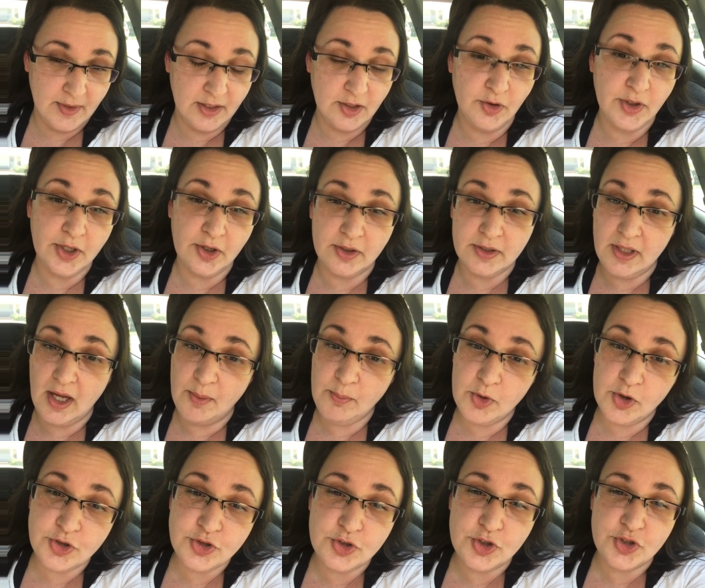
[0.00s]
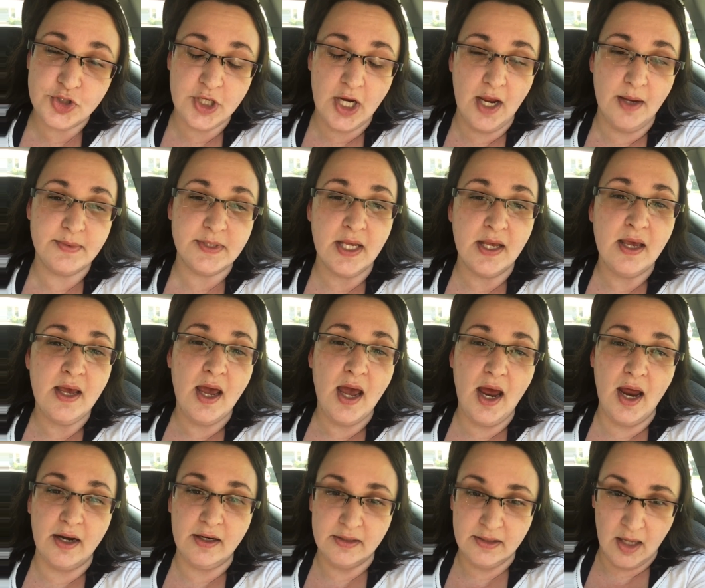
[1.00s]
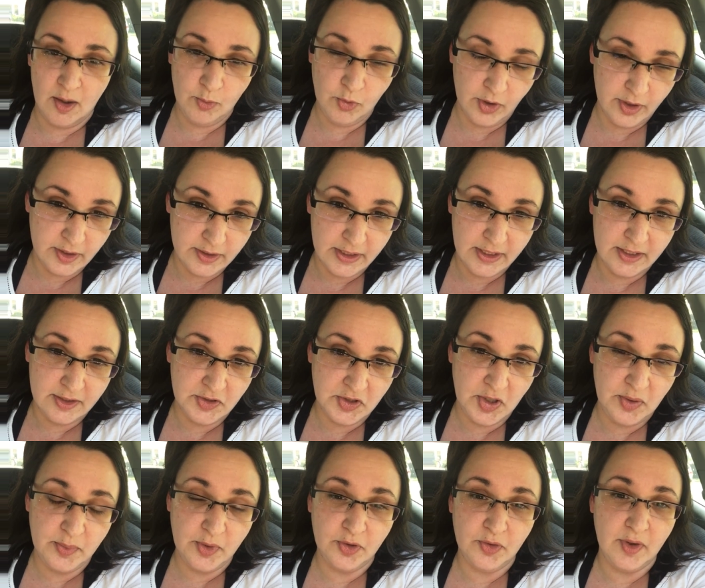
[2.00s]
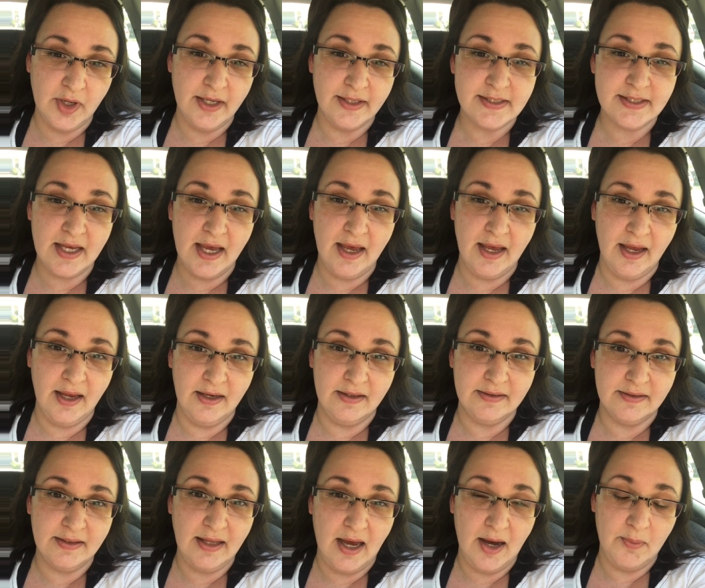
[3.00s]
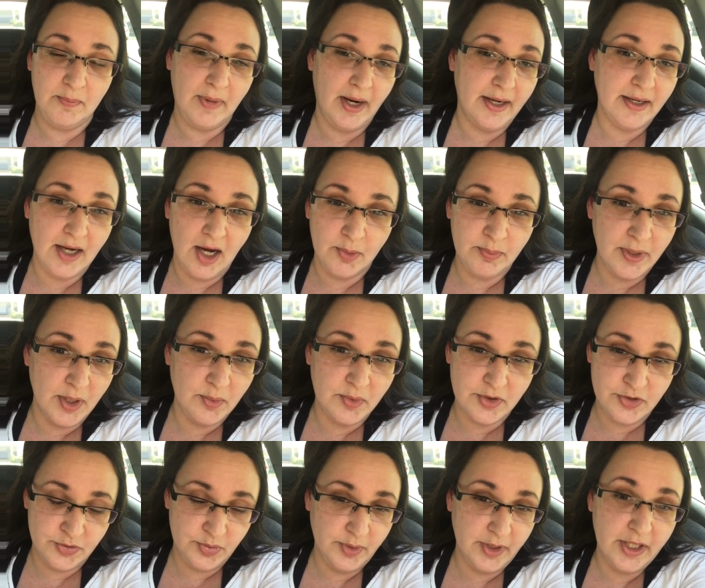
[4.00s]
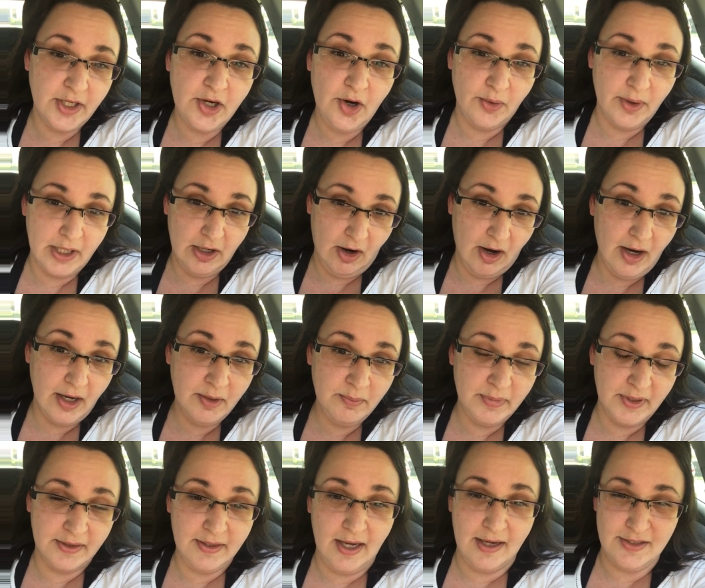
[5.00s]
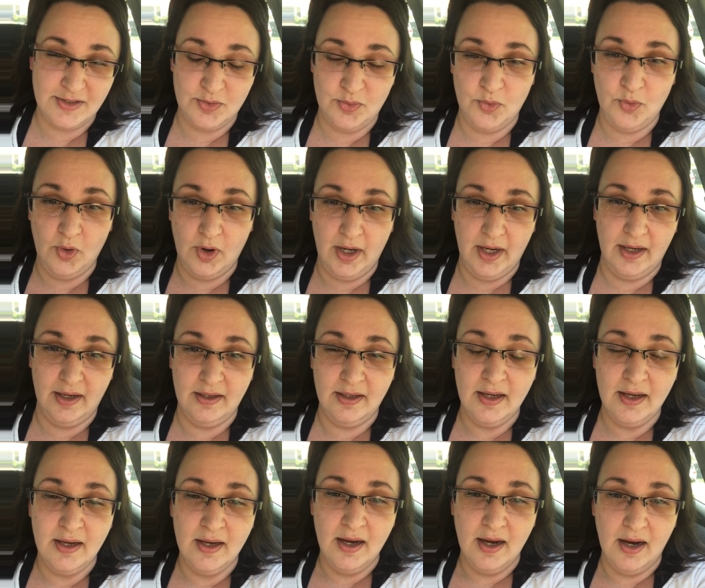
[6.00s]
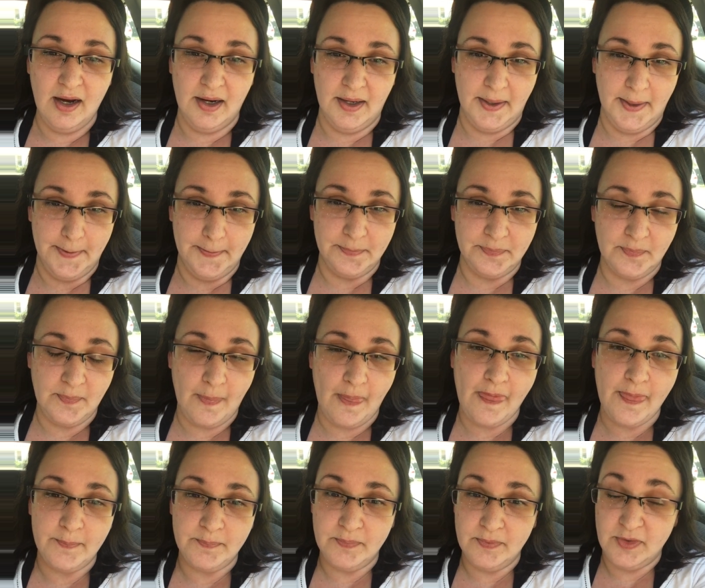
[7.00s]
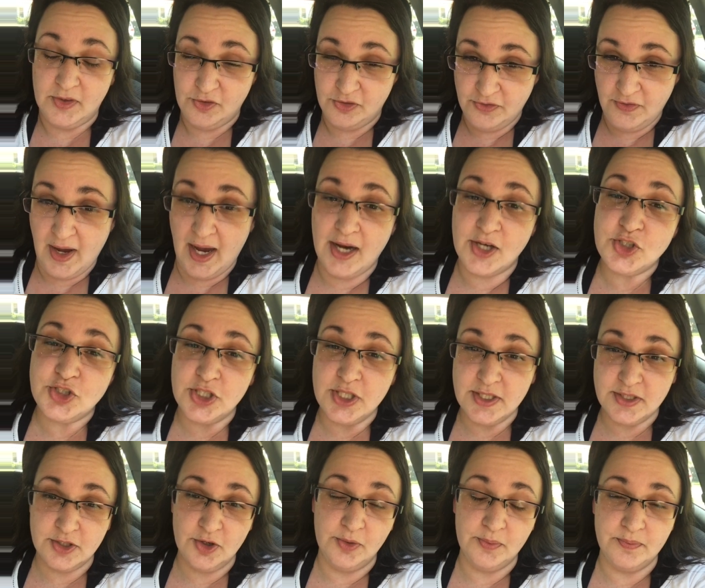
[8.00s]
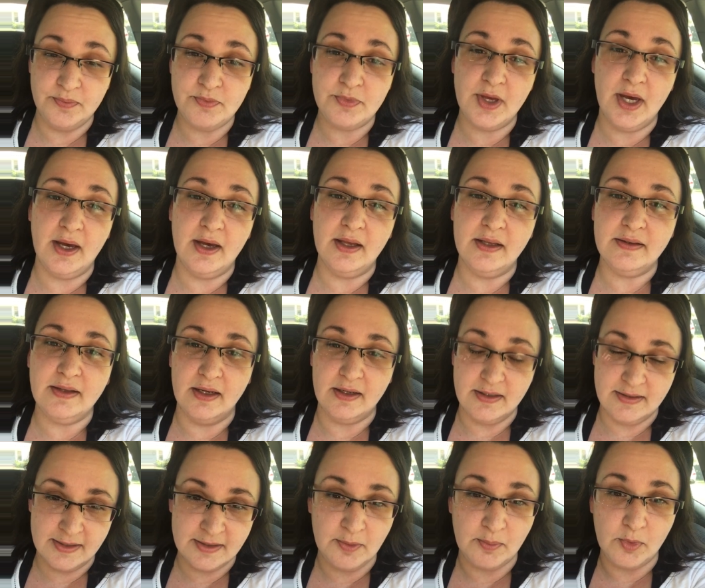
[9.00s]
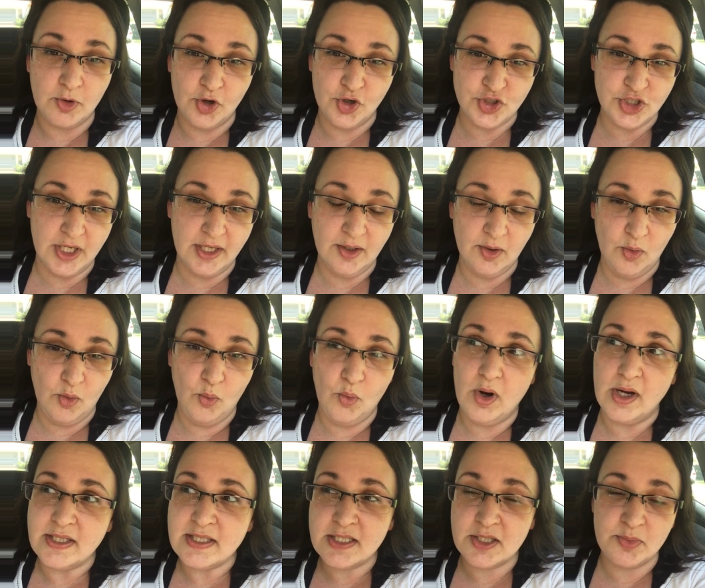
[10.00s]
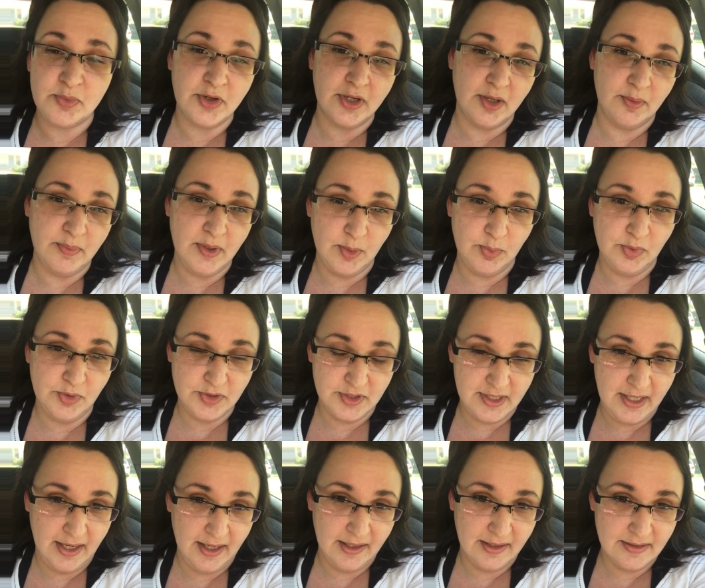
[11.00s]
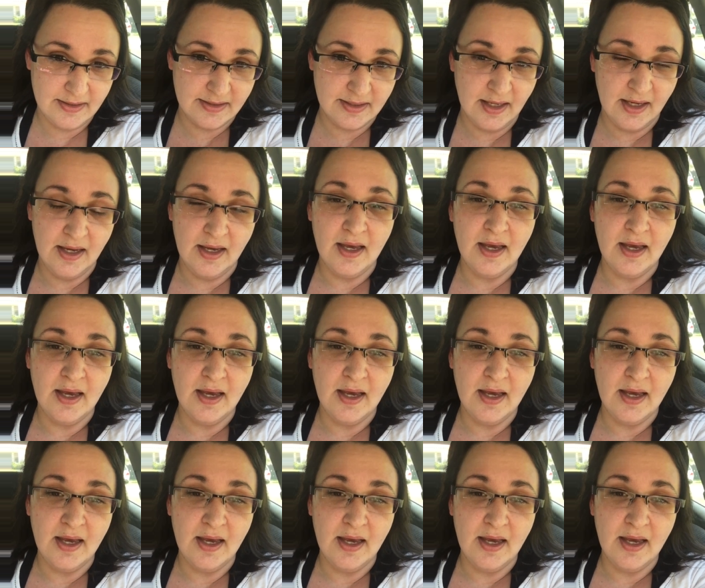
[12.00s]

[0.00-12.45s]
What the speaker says: You'll hear a lot more Jewish names and a lot more illegal immigrants, and that might not be what's really going on, but that's what the fascism that is emerging wants to put in people's heads.